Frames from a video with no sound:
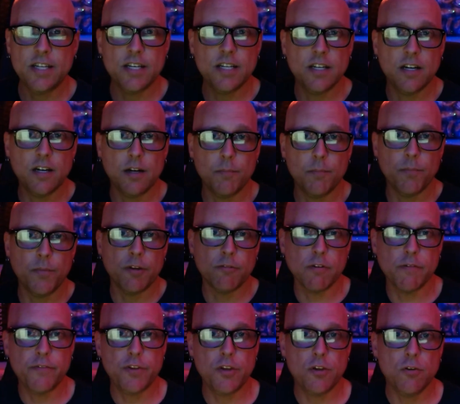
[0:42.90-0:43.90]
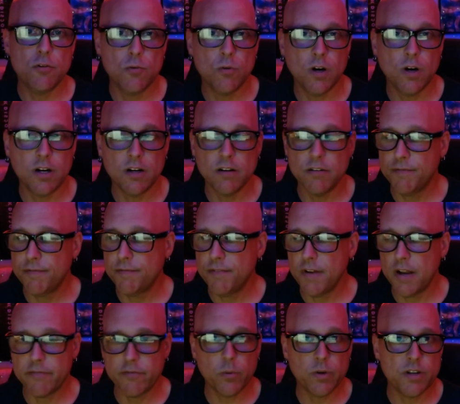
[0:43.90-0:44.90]
a review of
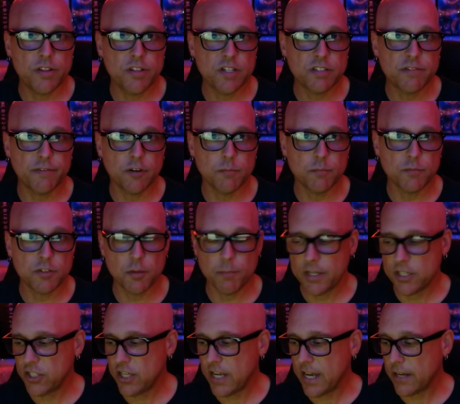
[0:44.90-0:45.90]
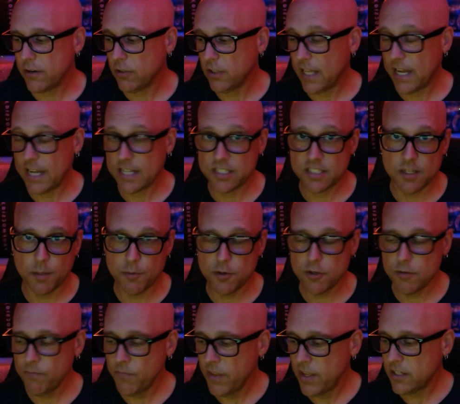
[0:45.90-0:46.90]
every one of these films on my channel last
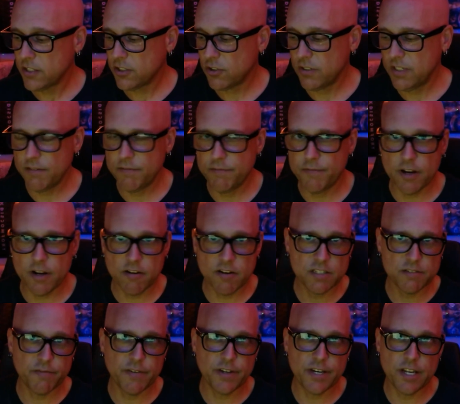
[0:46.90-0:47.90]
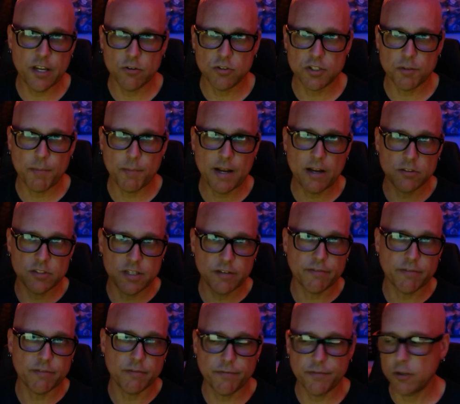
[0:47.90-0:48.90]
summer. So I did various videos about
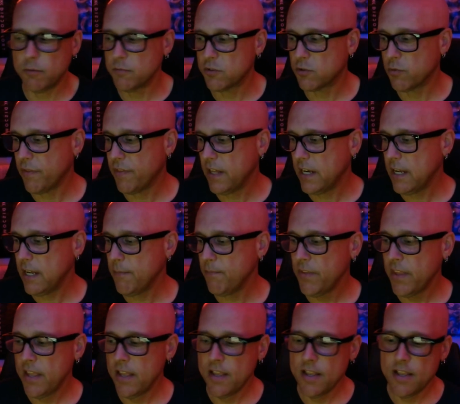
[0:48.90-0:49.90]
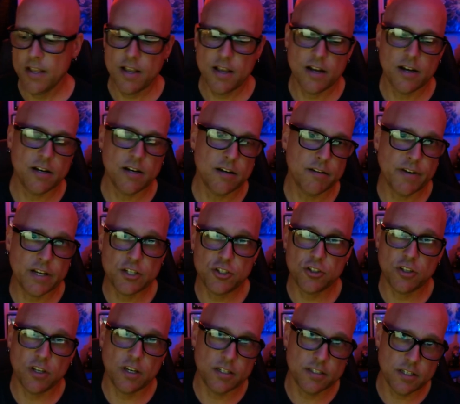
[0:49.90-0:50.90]
different films within it.
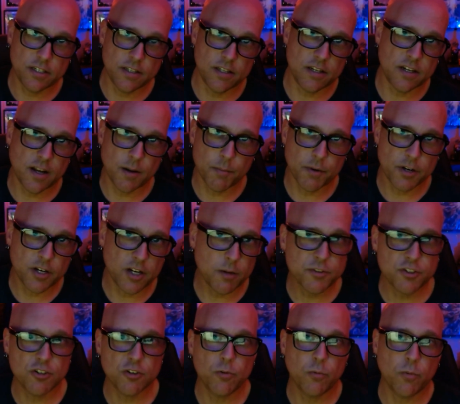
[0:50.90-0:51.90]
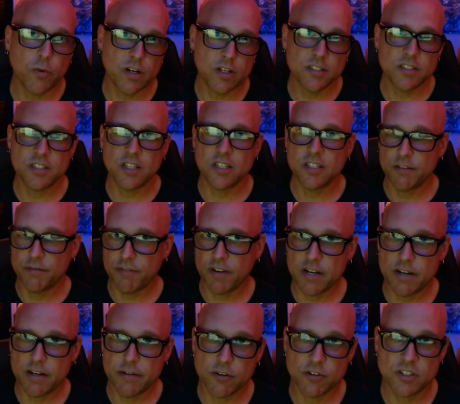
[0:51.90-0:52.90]
Eventually, I did the Nightmare on Elm Street ones and did
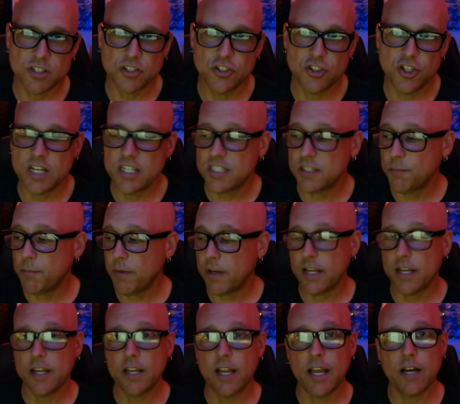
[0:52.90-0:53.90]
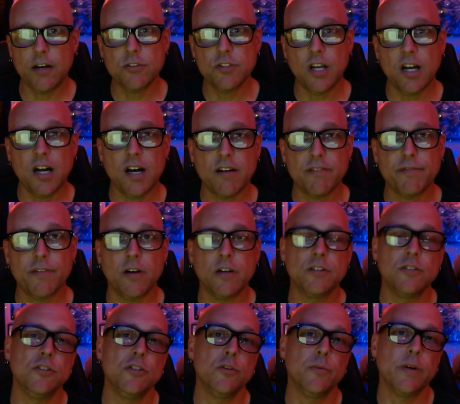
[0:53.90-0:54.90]
Freddy vs. Jason, but I held off on
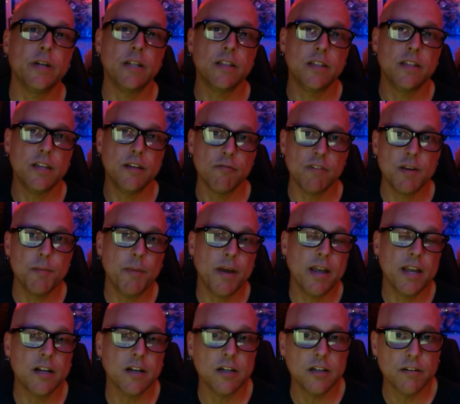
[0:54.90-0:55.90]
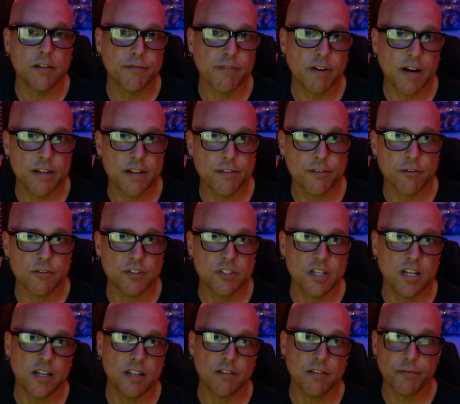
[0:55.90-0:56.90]
doing the remake of Friday the
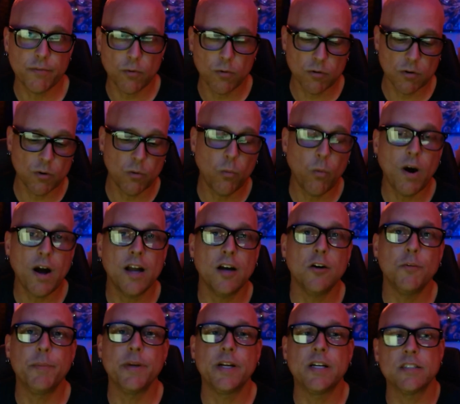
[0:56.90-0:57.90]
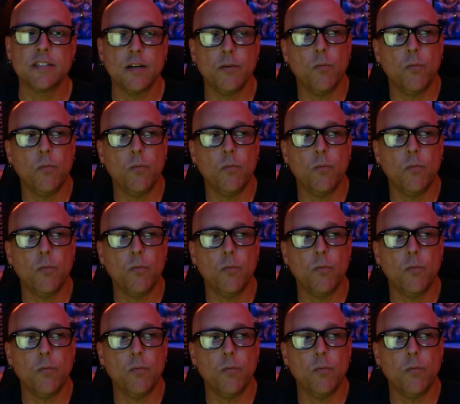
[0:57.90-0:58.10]
13th for a while because I